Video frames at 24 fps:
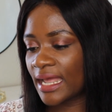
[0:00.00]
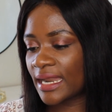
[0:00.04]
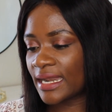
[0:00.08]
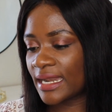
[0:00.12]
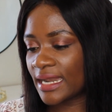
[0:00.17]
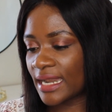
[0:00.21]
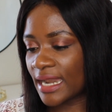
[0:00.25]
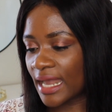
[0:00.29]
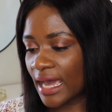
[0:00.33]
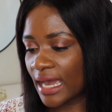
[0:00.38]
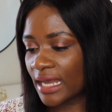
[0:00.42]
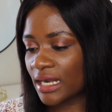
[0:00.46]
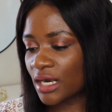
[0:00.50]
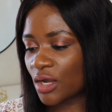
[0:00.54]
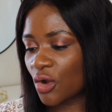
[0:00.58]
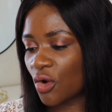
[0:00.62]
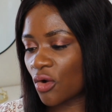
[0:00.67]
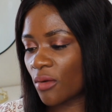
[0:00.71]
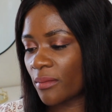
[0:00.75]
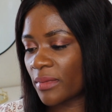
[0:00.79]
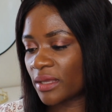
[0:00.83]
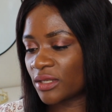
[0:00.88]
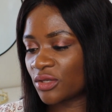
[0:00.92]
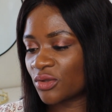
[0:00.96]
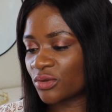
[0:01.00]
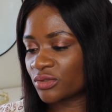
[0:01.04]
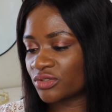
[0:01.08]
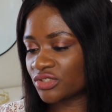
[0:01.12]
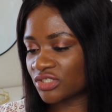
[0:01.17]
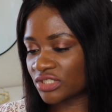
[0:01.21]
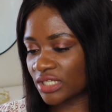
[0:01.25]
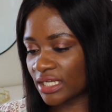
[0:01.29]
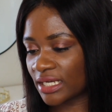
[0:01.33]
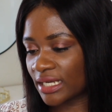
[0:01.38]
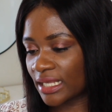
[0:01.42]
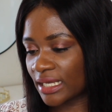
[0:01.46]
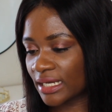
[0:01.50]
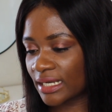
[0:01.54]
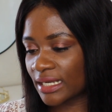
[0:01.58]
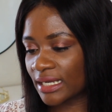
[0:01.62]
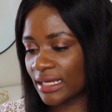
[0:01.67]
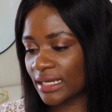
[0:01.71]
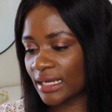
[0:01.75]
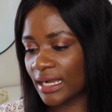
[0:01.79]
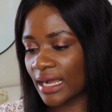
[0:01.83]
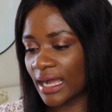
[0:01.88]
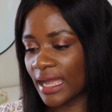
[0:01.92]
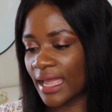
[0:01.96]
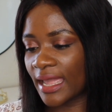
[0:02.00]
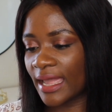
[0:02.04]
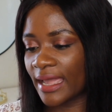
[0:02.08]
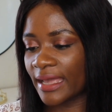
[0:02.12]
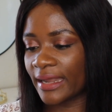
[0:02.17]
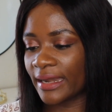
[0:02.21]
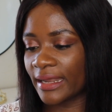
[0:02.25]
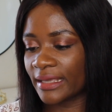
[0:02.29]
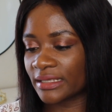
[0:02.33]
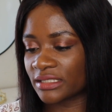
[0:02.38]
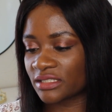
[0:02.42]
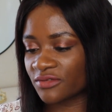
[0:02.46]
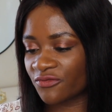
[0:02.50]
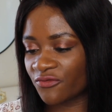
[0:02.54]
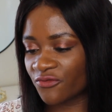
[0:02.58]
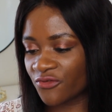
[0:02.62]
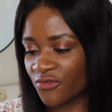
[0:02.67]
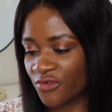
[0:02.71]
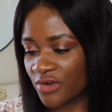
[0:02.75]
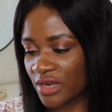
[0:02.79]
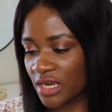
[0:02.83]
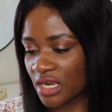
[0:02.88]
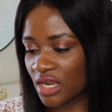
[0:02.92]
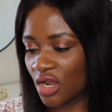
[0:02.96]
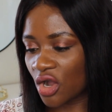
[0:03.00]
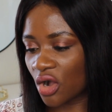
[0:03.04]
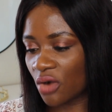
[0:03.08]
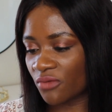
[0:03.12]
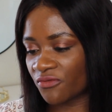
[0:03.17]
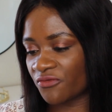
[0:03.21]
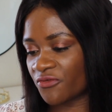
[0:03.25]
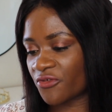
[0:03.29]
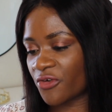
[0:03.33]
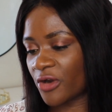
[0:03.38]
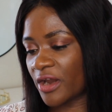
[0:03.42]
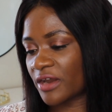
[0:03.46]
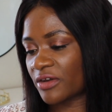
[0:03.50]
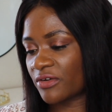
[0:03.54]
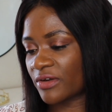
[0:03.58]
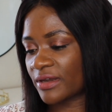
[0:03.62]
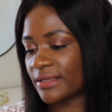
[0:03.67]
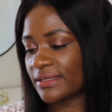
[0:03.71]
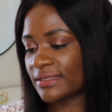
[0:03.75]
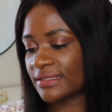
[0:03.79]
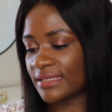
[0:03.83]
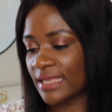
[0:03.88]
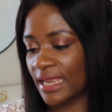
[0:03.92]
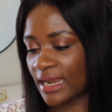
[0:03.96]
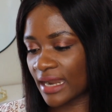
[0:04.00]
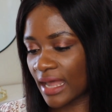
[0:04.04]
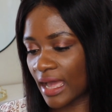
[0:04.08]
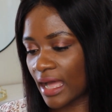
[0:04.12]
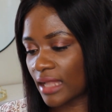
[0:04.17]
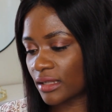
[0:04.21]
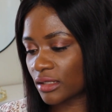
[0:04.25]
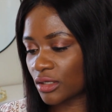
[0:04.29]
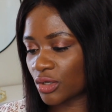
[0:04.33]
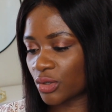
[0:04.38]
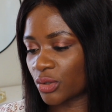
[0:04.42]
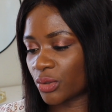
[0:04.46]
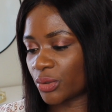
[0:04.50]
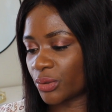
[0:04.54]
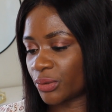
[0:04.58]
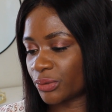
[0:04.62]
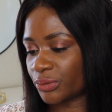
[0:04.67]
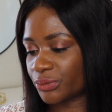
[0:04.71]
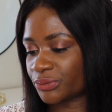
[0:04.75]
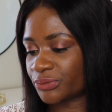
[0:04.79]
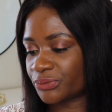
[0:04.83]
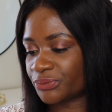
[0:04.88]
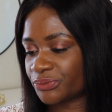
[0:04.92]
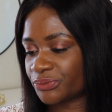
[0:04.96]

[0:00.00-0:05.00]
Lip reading: non-comedogenic, and it's free of fragrance and alcohol.